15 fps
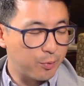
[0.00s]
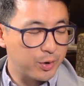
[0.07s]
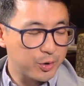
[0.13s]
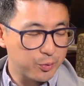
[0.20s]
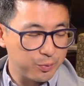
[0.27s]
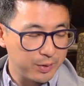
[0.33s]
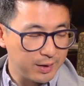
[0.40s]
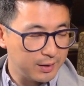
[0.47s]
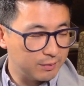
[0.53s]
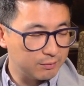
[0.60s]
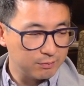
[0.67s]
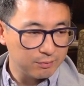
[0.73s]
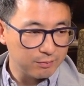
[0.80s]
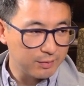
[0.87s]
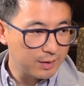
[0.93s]
which
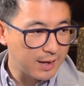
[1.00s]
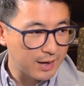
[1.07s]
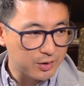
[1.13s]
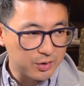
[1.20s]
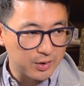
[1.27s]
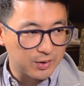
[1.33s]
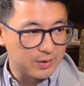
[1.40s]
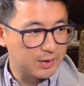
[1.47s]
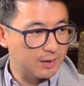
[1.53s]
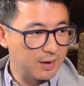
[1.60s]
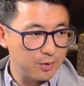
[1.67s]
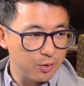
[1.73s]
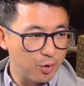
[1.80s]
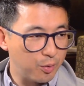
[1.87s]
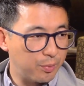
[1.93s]
that's just a
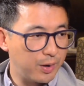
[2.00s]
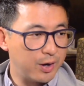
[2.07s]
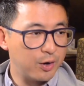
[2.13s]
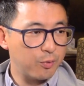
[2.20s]
no-brainer.